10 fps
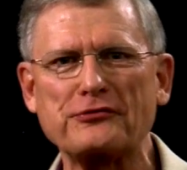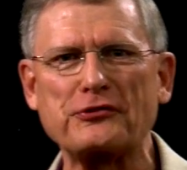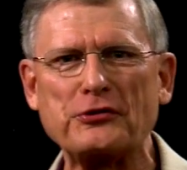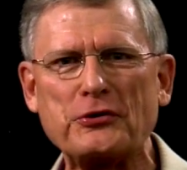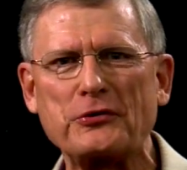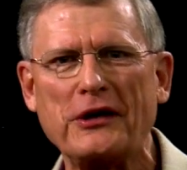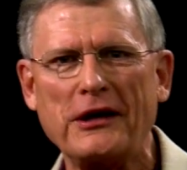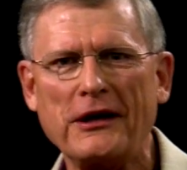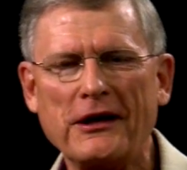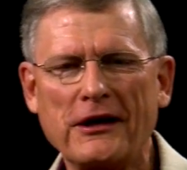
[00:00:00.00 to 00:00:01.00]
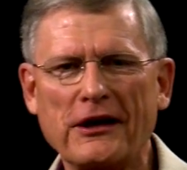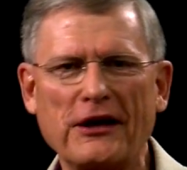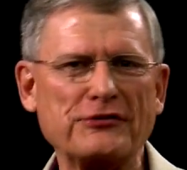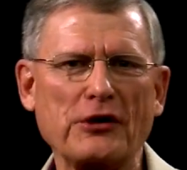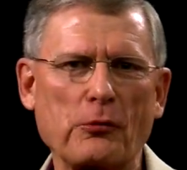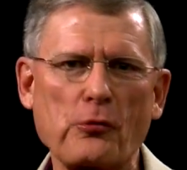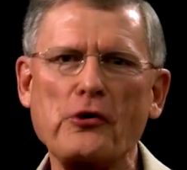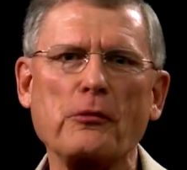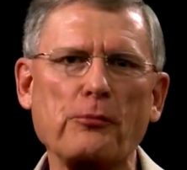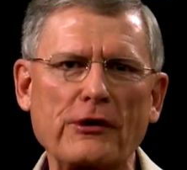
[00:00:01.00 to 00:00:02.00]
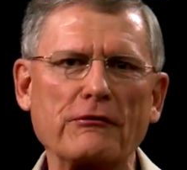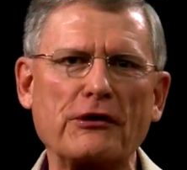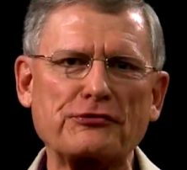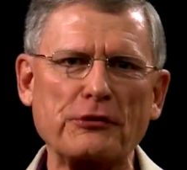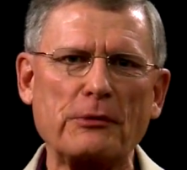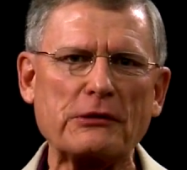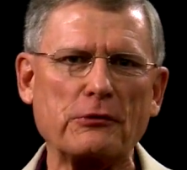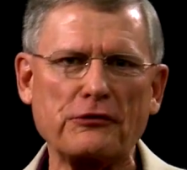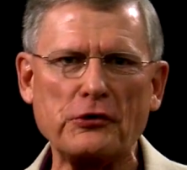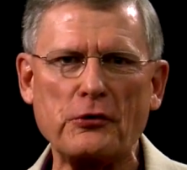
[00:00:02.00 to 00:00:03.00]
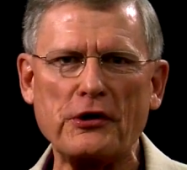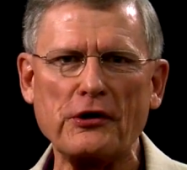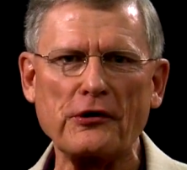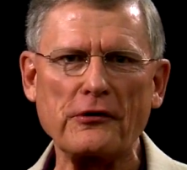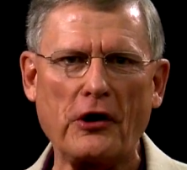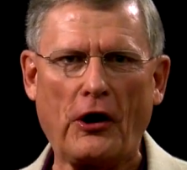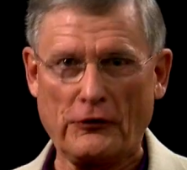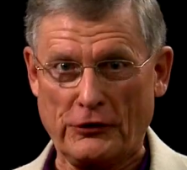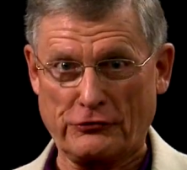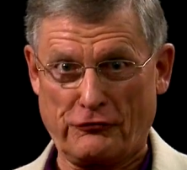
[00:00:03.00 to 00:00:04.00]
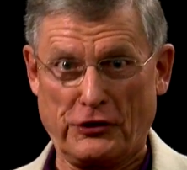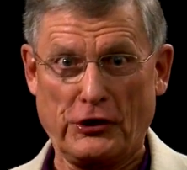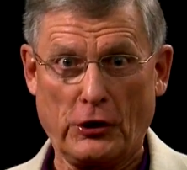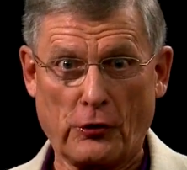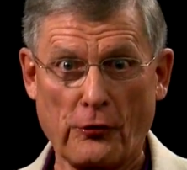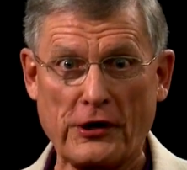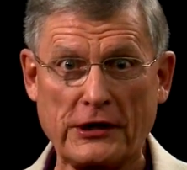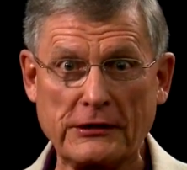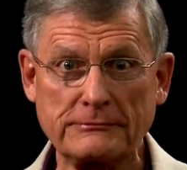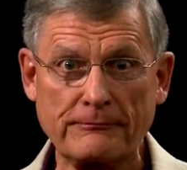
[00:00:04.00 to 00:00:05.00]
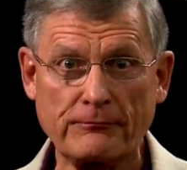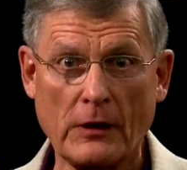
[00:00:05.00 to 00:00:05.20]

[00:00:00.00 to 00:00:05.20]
Institute. It's a real privilege to be with you here on this video greeting.